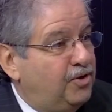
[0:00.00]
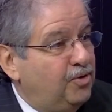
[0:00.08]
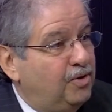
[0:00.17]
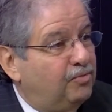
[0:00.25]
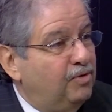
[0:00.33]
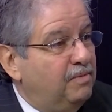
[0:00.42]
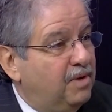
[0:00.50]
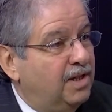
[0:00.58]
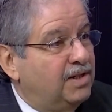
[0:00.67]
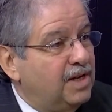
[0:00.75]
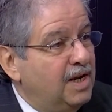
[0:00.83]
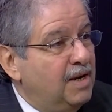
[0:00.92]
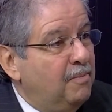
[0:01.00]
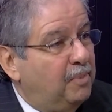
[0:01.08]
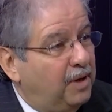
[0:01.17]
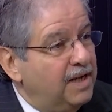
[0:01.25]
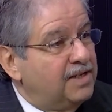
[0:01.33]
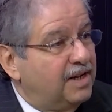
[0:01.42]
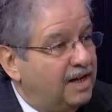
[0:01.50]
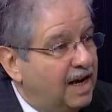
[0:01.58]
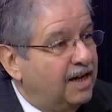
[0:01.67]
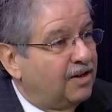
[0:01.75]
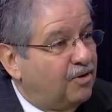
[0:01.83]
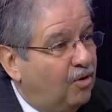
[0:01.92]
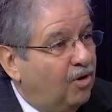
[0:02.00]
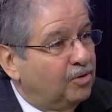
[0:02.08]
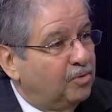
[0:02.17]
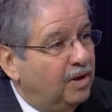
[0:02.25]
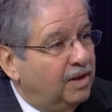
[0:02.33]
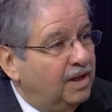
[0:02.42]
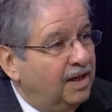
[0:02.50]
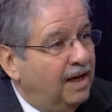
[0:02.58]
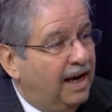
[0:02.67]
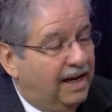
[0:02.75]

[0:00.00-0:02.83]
3 months plays at Hannah Caldwell, and it's